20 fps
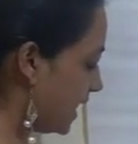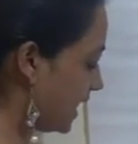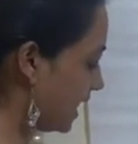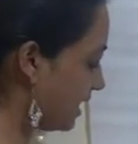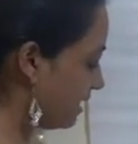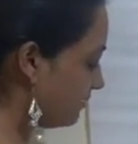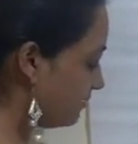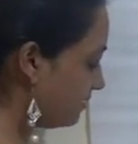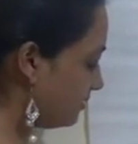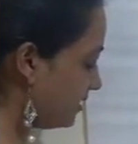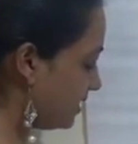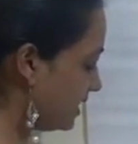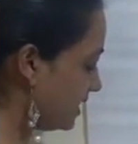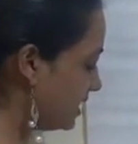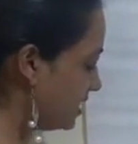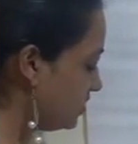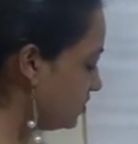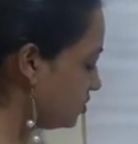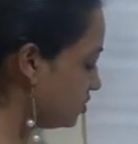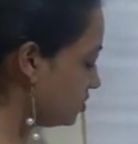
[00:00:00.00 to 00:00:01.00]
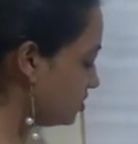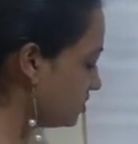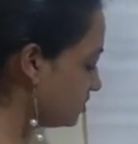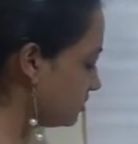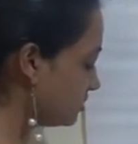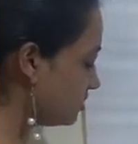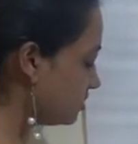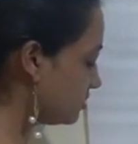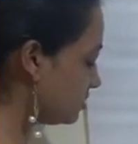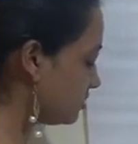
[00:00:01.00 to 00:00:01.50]
Average
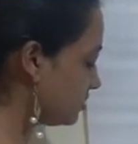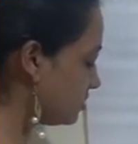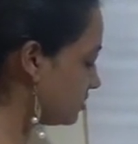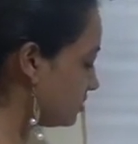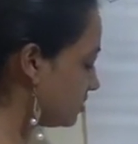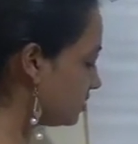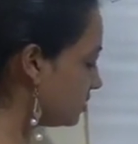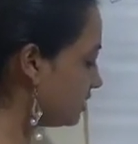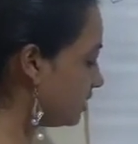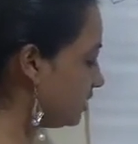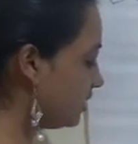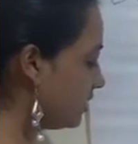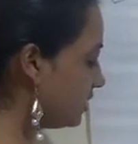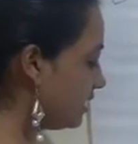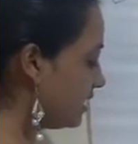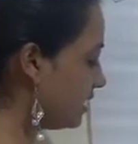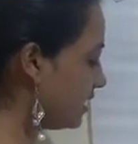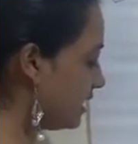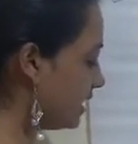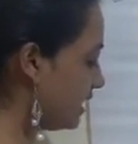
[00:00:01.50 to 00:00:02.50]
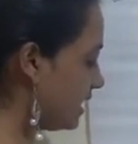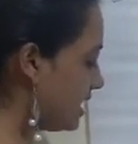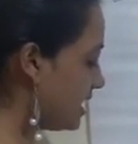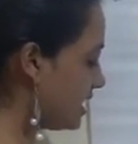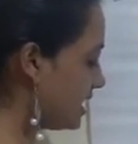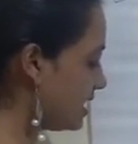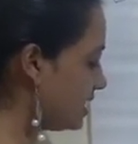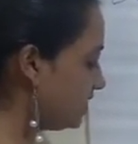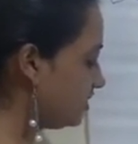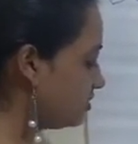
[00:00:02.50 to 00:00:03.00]

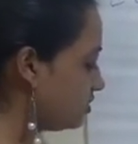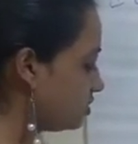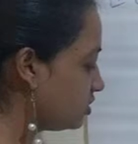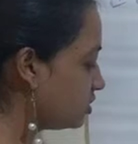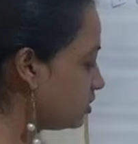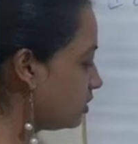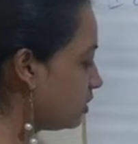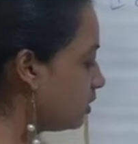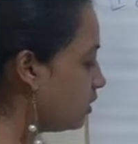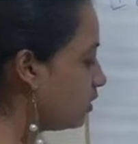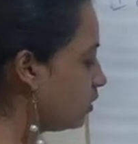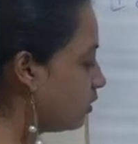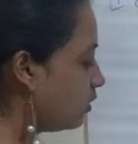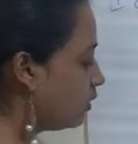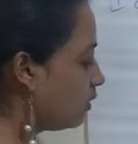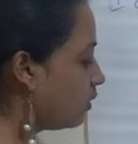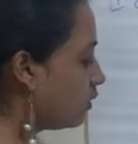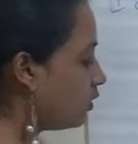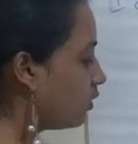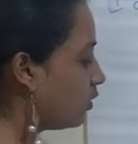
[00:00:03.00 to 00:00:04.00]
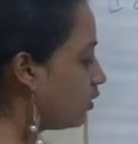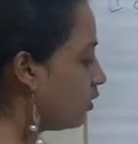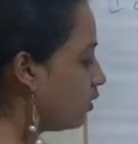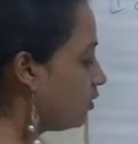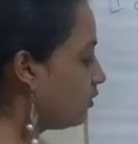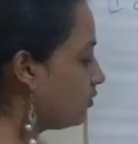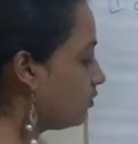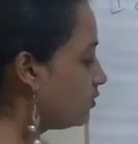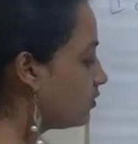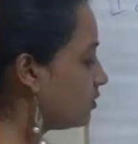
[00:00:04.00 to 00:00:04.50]
age
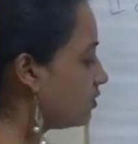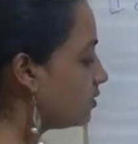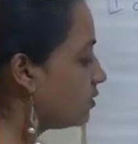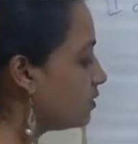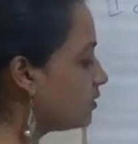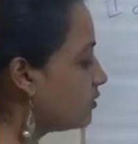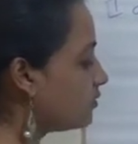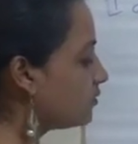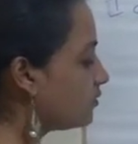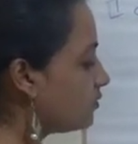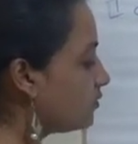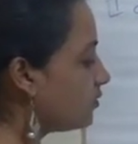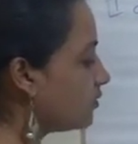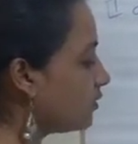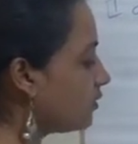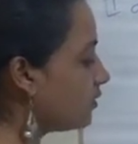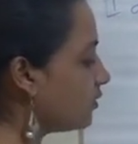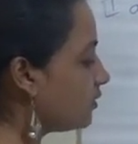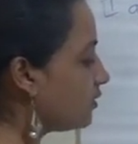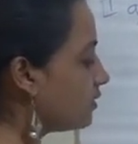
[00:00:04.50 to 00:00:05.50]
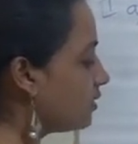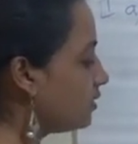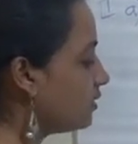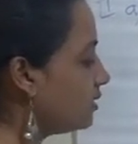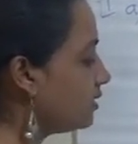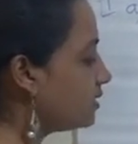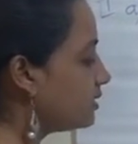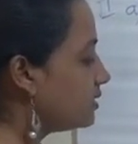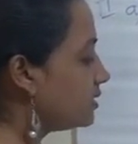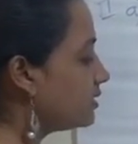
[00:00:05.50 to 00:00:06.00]
of
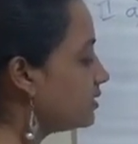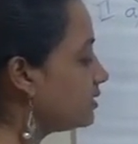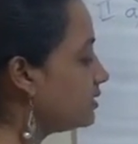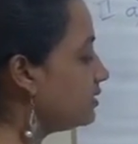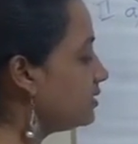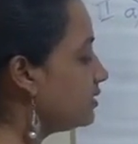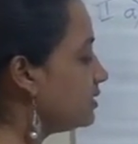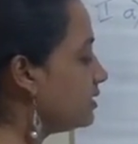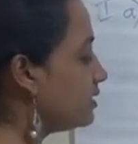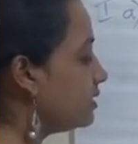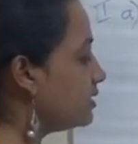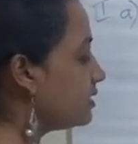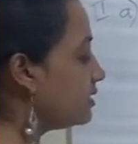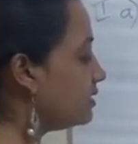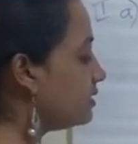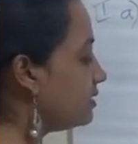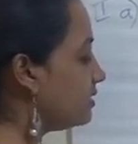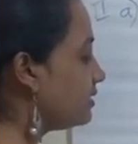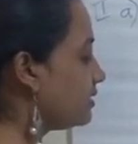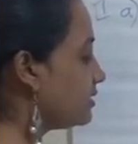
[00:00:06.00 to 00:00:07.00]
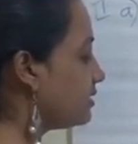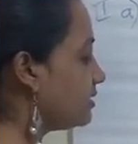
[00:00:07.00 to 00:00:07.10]
4 girls